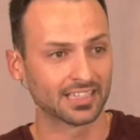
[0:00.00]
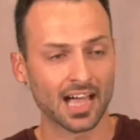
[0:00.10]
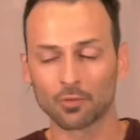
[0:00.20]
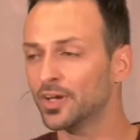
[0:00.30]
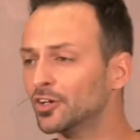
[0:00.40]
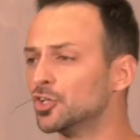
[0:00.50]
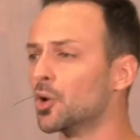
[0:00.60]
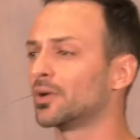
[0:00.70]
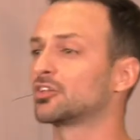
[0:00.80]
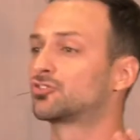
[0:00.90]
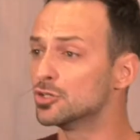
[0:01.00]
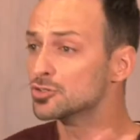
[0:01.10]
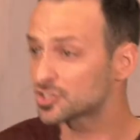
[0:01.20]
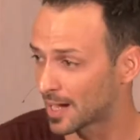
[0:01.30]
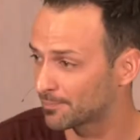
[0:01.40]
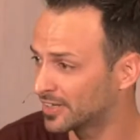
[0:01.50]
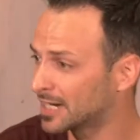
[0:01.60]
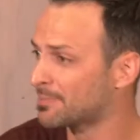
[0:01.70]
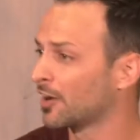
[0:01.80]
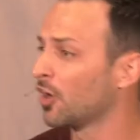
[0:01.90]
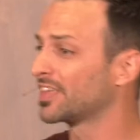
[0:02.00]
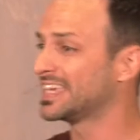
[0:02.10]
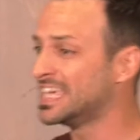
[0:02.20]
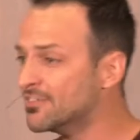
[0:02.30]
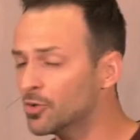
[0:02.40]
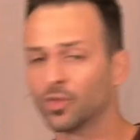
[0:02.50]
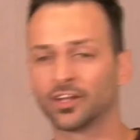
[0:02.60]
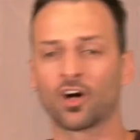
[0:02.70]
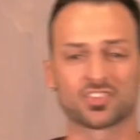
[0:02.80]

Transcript: God, when are you going to do something about all the evil and all